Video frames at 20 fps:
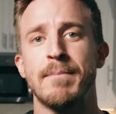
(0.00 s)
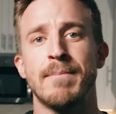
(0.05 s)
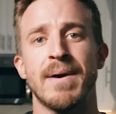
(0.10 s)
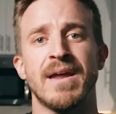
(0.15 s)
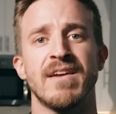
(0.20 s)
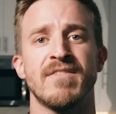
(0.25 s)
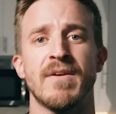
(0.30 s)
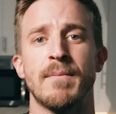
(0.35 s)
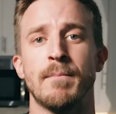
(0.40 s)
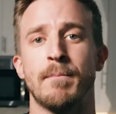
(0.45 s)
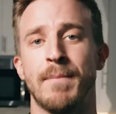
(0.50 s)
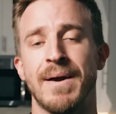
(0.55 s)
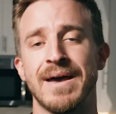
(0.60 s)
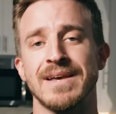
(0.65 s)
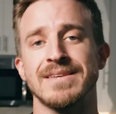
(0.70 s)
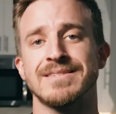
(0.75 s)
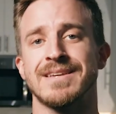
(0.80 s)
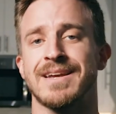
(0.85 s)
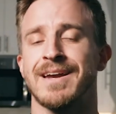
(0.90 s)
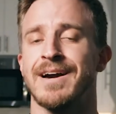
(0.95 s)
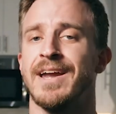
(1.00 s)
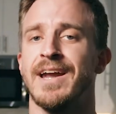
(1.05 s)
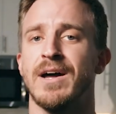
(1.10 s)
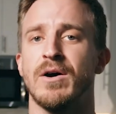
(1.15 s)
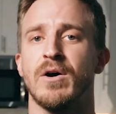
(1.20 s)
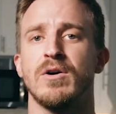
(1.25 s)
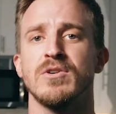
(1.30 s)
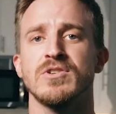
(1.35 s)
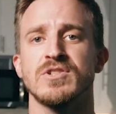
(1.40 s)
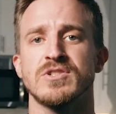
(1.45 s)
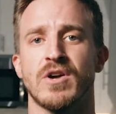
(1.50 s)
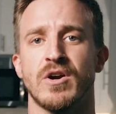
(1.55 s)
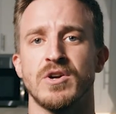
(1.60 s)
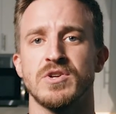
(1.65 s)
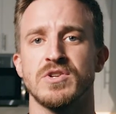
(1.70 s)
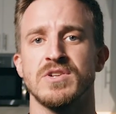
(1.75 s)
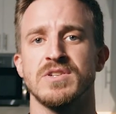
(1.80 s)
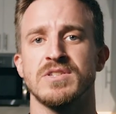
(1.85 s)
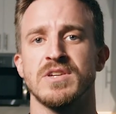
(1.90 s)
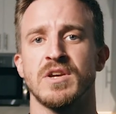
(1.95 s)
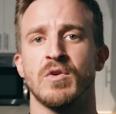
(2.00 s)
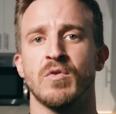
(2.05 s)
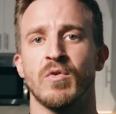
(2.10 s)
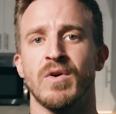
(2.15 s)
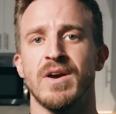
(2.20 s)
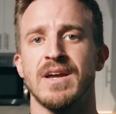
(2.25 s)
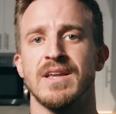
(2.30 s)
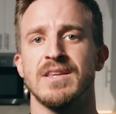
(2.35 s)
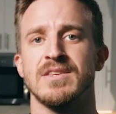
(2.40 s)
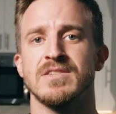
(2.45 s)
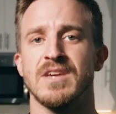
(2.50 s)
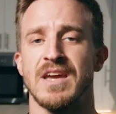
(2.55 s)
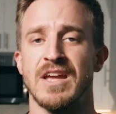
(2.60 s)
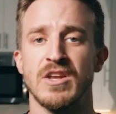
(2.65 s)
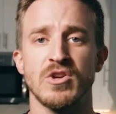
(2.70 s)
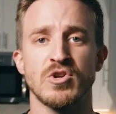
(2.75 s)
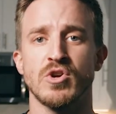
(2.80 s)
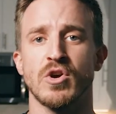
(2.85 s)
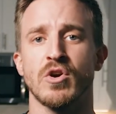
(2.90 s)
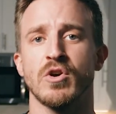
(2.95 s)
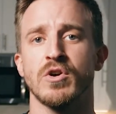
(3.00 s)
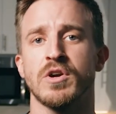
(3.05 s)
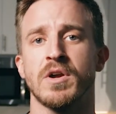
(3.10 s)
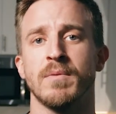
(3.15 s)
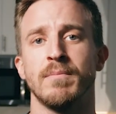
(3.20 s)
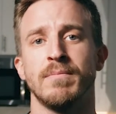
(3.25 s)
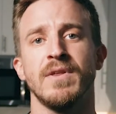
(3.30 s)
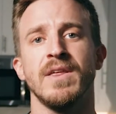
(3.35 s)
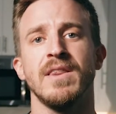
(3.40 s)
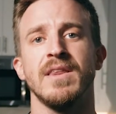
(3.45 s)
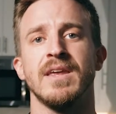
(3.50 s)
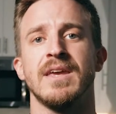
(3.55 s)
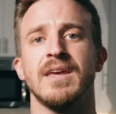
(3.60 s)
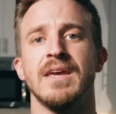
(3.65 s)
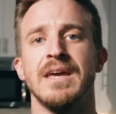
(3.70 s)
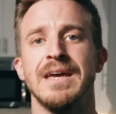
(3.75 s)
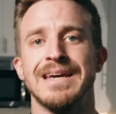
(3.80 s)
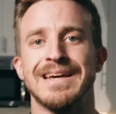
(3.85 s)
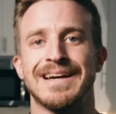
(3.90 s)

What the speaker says: benefit best to cut out all starches and grains and sugar completely